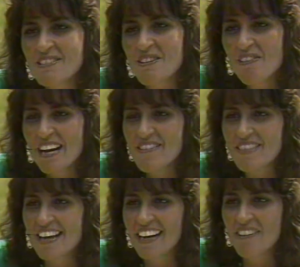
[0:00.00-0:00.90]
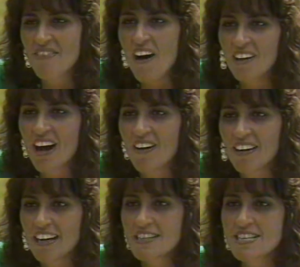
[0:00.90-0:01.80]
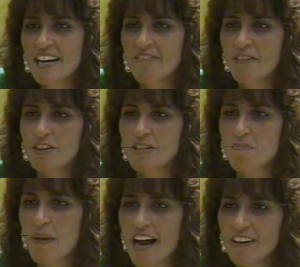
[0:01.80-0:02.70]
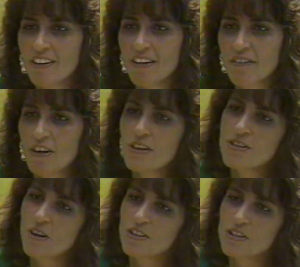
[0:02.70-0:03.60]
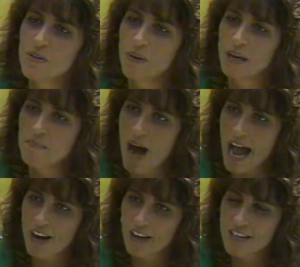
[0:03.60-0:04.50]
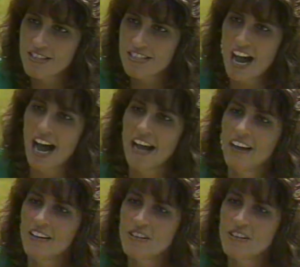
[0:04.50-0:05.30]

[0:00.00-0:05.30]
So what do you think of Hulk Hogan? Is he a fierce competitor of yours, or do you admire his style,